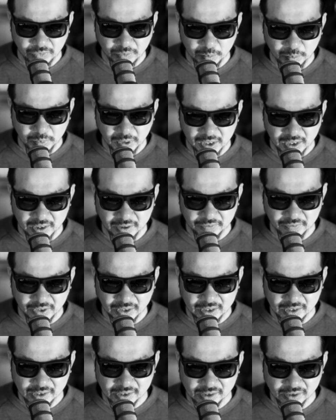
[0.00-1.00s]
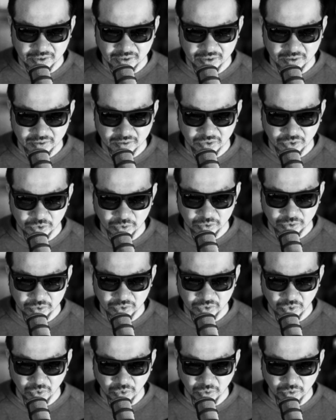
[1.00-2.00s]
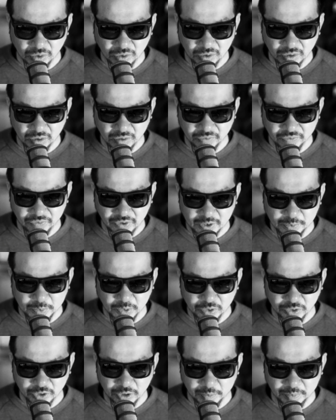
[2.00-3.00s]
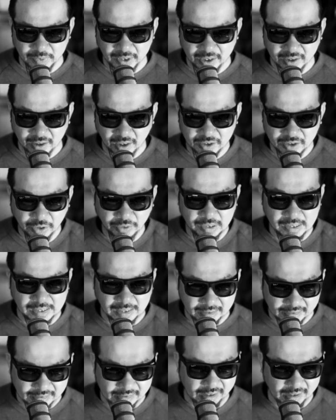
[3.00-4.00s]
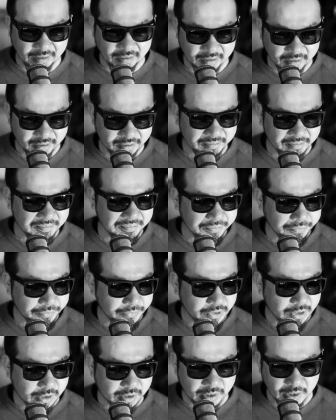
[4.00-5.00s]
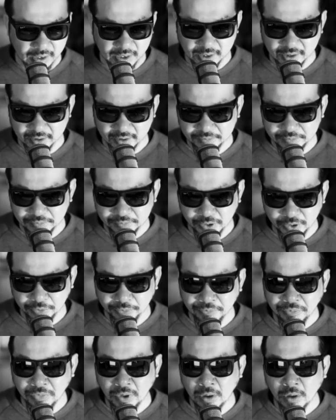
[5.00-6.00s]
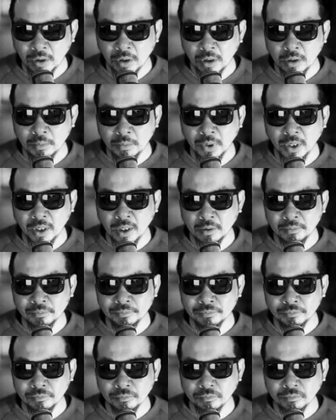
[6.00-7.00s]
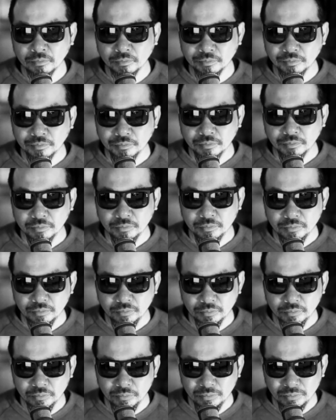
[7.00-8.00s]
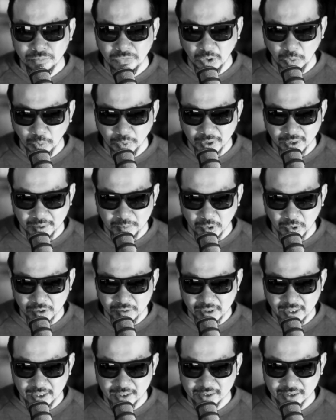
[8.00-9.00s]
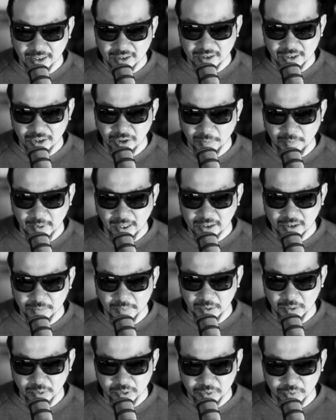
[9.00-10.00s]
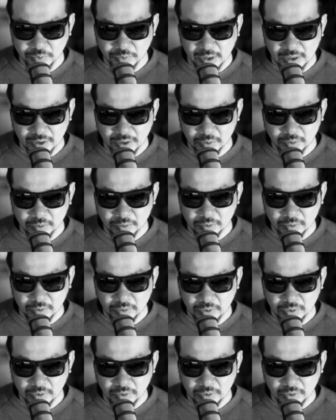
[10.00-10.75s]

believe that this suits your Facebook group, then I totally understand. Just delete it, you know. But one of the moderators actually got back to me, which was really cool.